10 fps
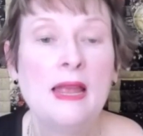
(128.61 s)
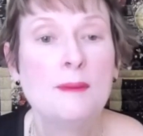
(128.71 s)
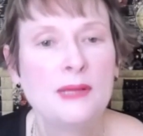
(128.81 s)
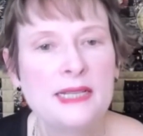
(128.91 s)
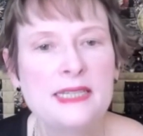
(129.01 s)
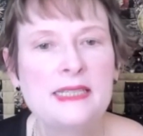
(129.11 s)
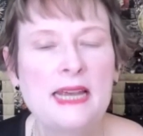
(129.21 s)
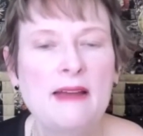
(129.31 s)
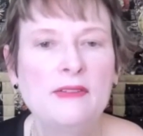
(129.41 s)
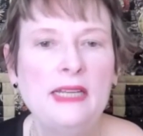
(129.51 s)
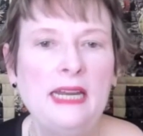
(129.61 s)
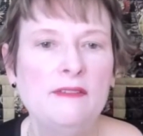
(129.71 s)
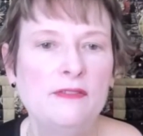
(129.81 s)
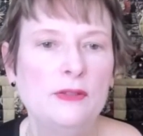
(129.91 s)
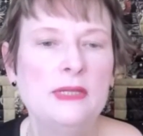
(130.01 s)
Plus, it's heavily
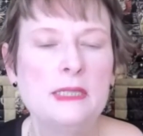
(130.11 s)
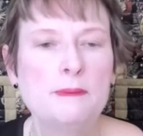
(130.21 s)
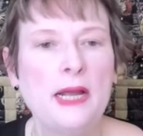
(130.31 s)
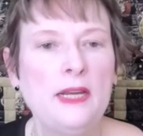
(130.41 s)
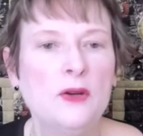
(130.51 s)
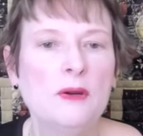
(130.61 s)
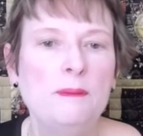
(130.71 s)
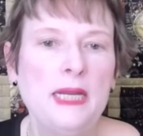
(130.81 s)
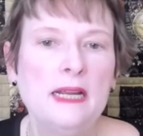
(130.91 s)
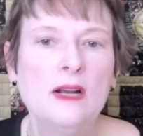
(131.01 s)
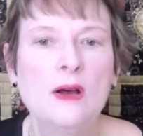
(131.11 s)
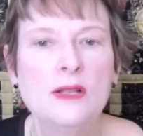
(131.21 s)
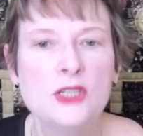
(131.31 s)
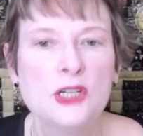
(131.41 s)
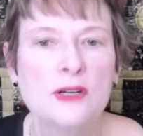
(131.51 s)
influenced by European
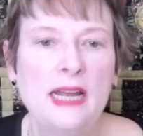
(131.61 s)
culture